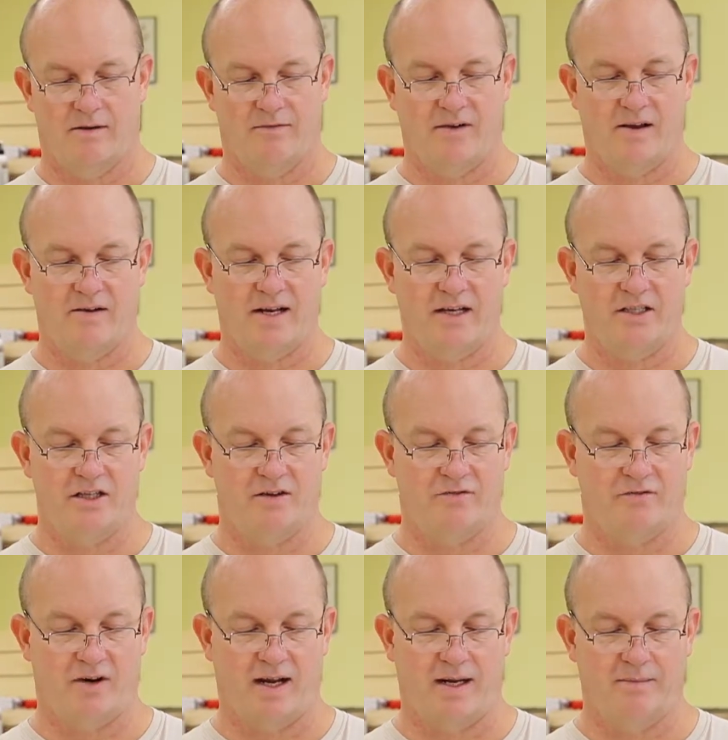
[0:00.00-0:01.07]
foundation
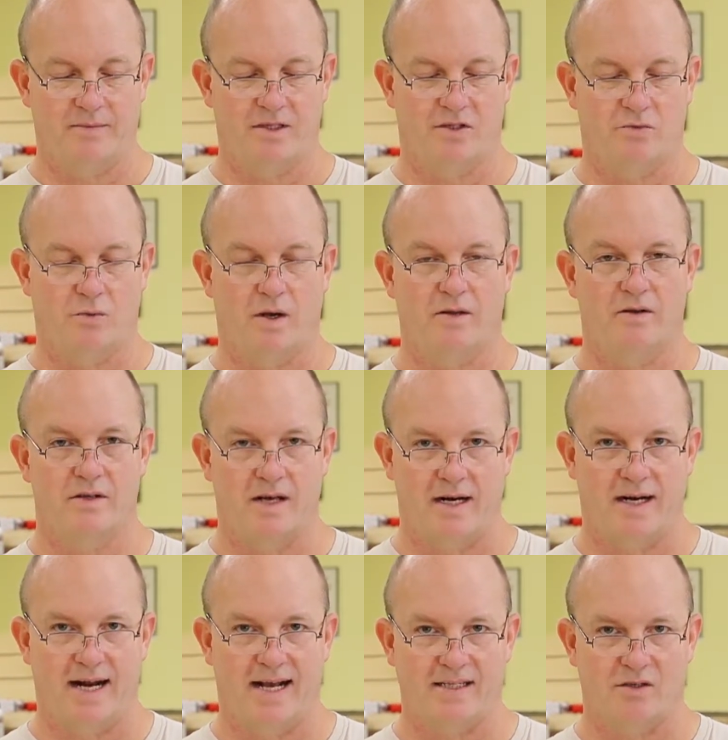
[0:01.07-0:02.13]
frames is whether or not
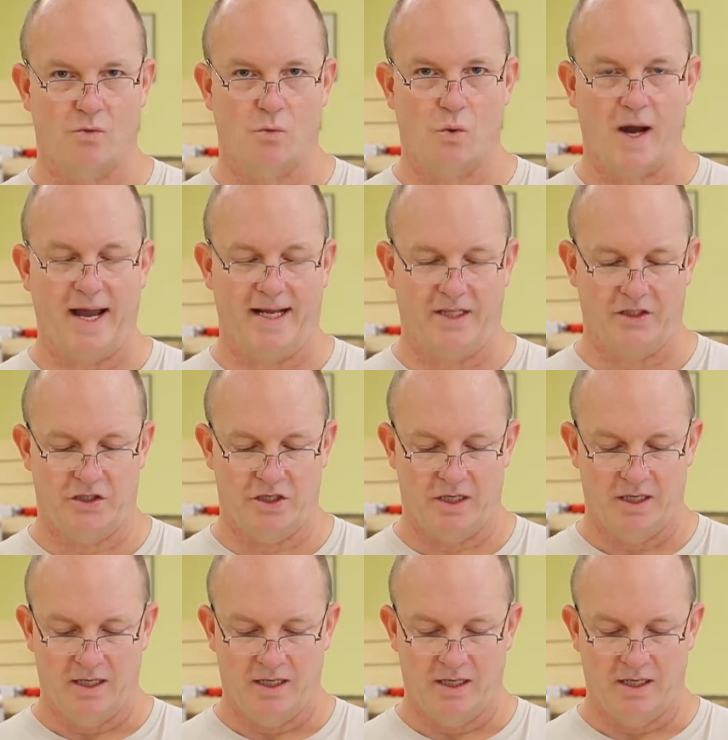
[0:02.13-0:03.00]
it has a wedge.